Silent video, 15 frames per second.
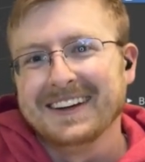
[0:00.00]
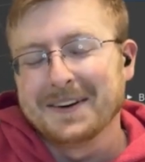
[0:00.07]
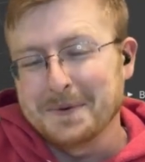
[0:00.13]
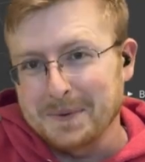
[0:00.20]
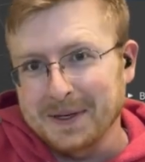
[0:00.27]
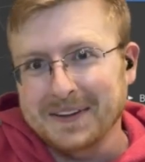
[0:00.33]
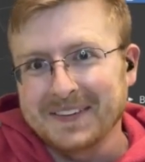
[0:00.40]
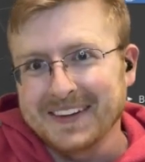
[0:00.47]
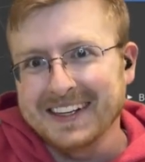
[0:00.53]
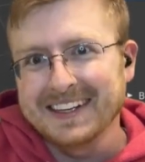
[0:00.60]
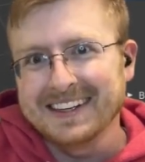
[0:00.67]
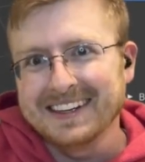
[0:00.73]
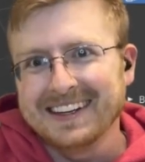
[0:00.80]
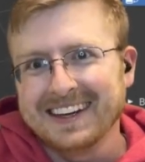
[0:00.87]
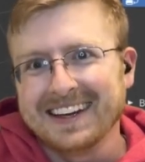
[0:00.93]

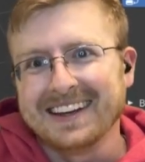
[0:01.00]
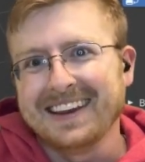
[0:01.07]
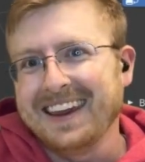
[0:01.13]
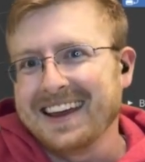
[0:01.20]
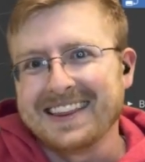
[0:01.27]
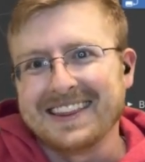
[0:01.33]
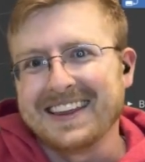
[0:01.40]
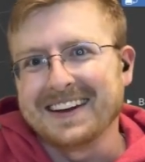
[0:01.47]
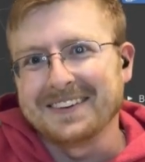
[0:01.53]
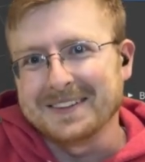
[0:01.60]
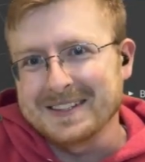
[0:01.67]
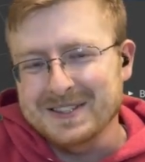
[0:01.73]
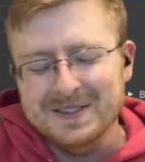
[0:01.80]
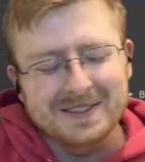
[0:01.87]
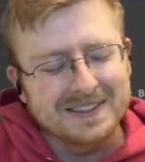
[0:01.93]
quickly, and
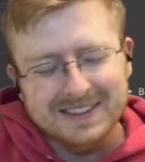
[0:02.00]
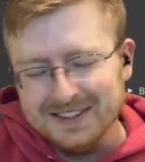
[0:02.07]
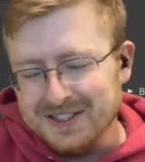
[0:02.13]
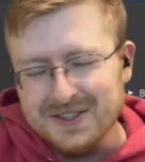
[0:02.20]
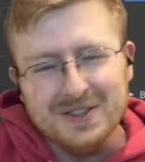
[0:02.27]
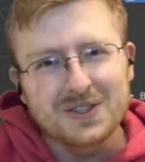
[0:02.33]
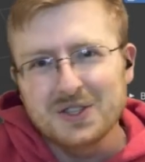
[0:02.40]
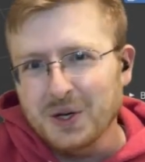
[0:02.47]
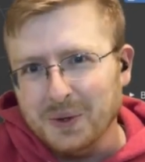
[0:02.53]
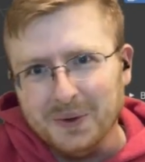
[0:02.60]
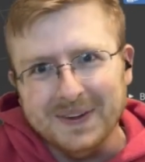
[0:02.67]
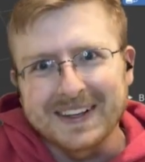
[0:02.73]
that'll just totally